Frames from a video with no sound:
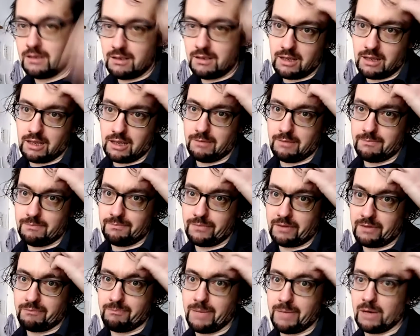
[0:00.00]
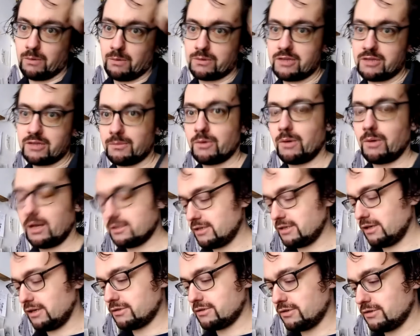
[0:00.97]
Built up quite a
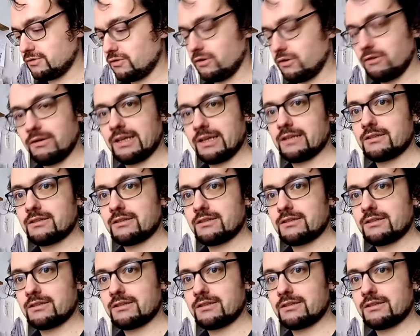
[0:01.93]
lot of drawings